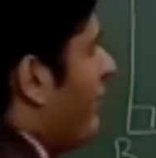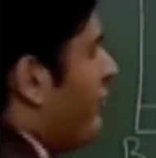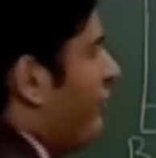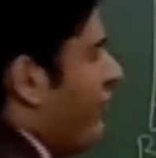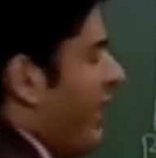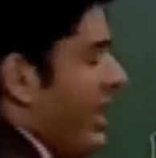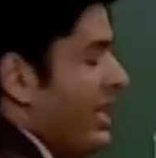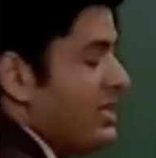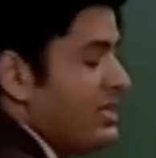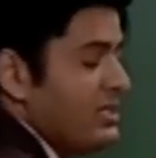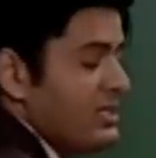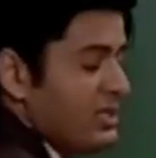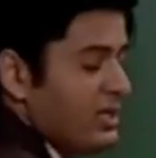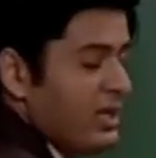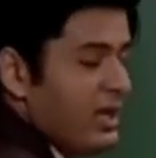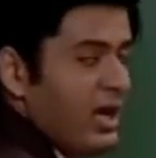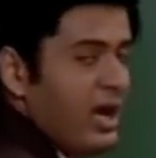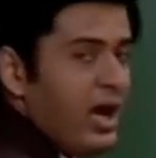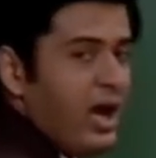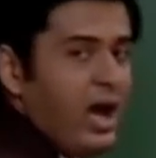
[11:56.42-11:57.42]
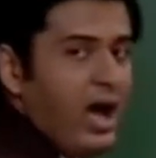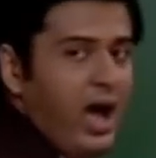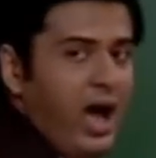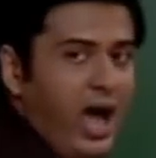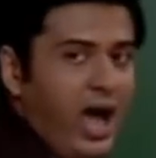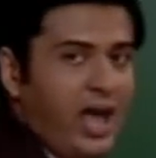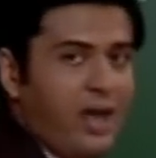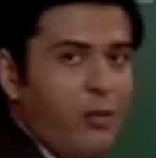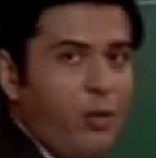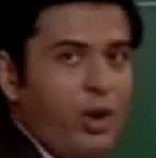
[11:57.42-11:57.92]
friends,
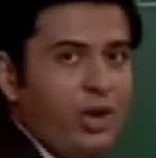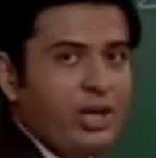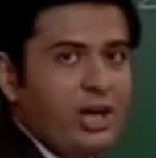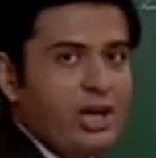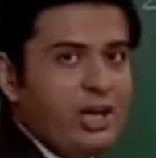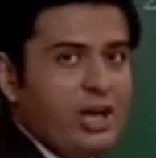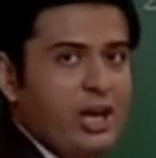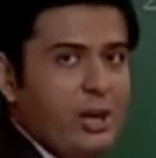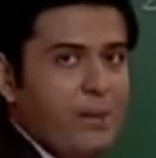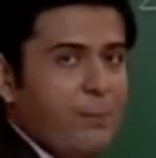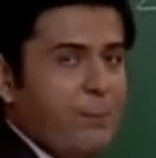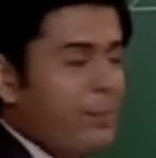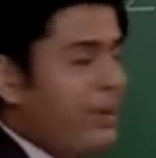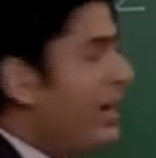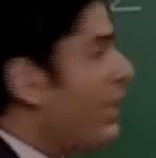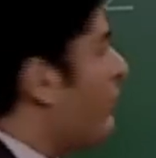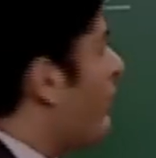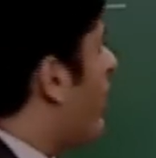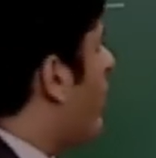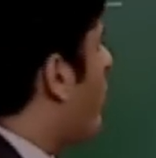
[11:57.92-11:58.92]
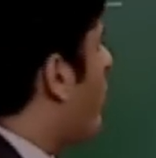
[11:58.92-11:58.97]
I want a triplet where